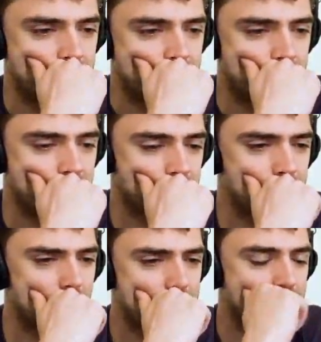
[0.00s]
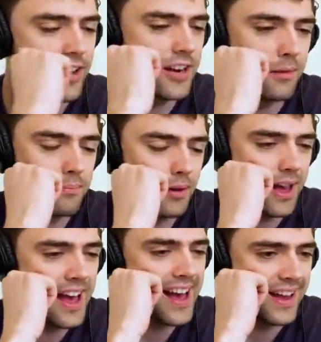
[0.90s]
And I'm trying to straighten up by
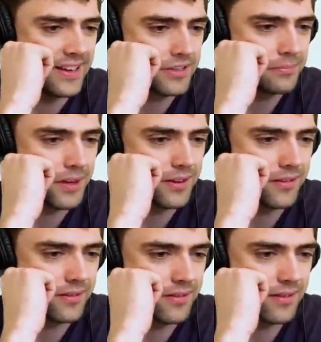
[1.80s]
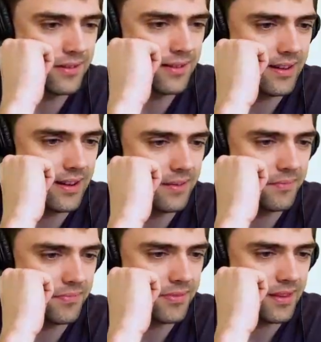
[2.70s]
hand, but
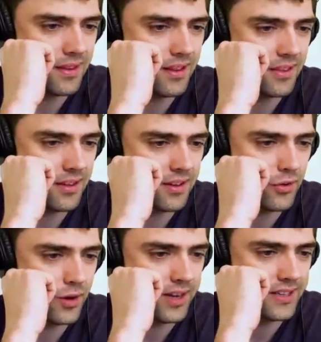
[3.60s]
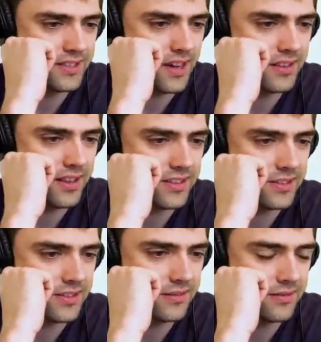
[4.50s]
I quickly decide
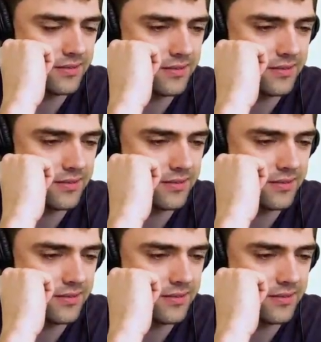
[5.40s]
that's...